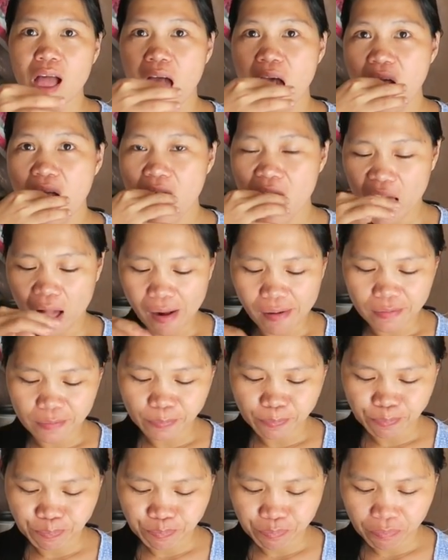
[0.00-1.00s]
No,
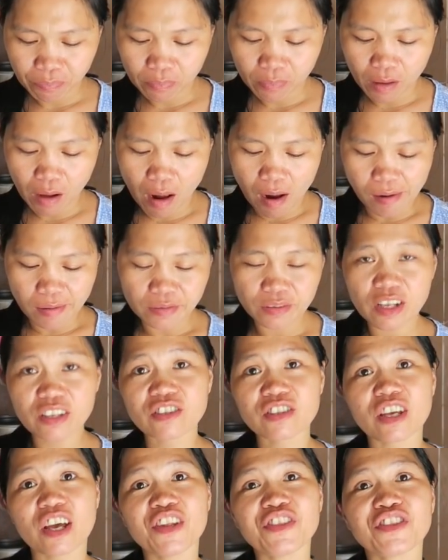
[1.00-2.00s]
thank you.
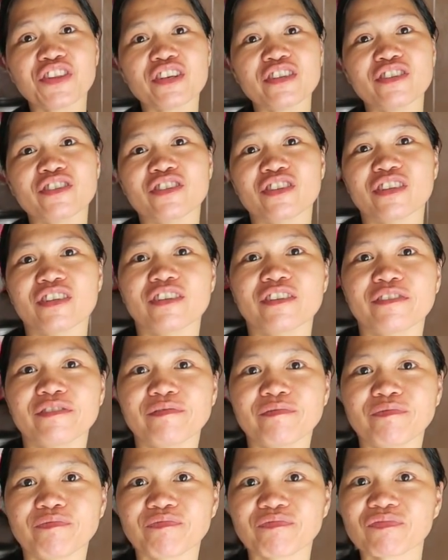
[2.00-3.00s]
So,
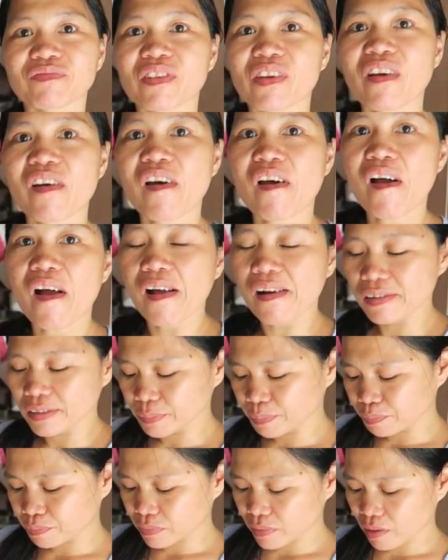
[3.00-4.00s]
oh, let's have
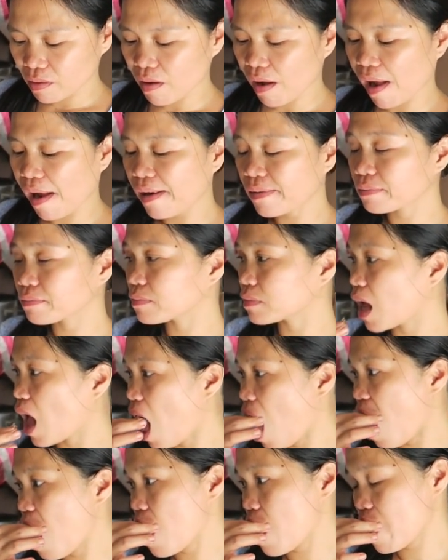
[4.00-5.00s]
an
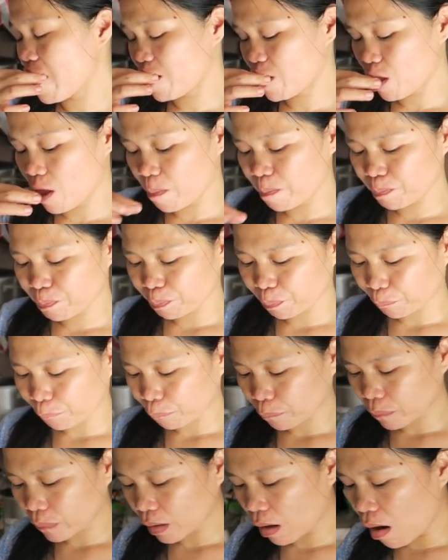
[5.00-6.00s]
intestines. But
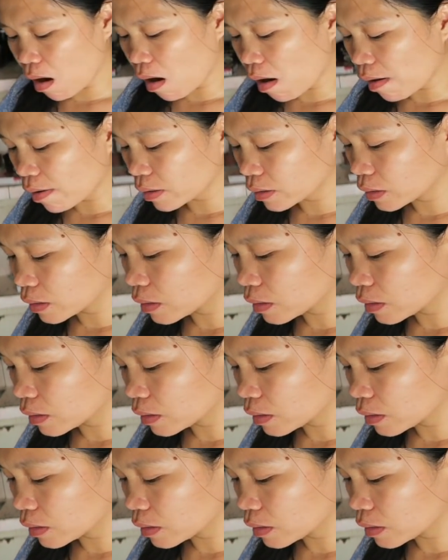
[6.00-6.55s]
that is my